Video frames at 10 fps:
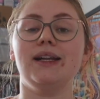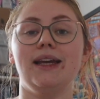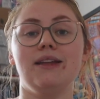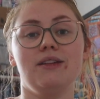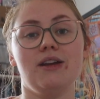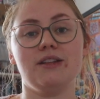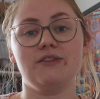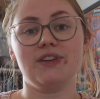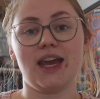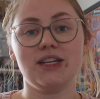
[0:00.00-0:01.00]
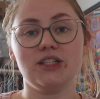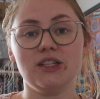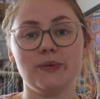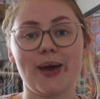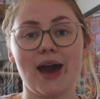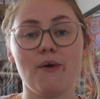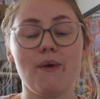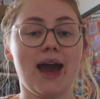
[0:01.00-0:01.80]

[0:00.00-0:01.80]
click the notifications bell,